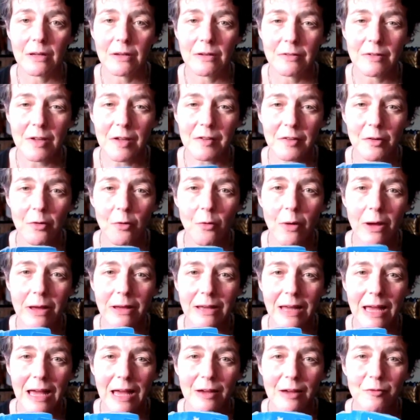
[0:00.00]
doesn't quite
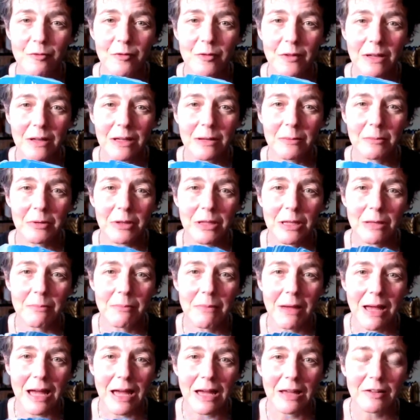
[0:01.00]
have a complete
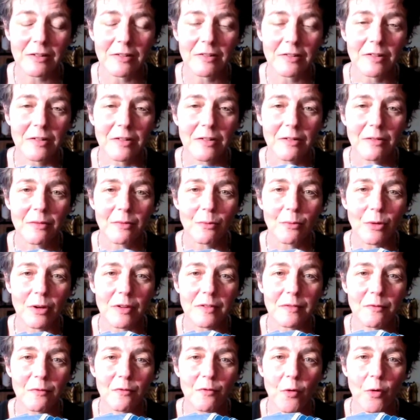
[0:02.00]
match
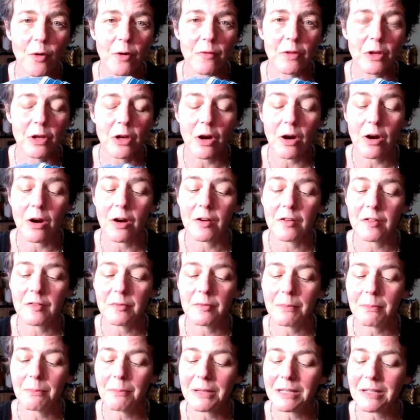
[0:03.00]
with 4 of the cards,
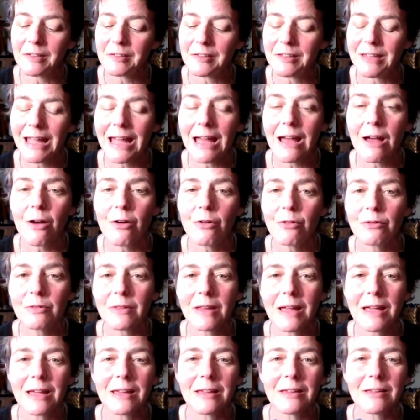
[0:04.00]
but is now
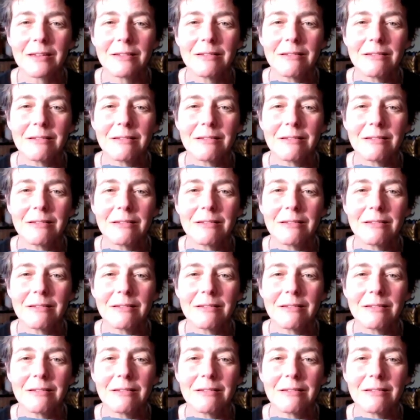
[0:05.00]
like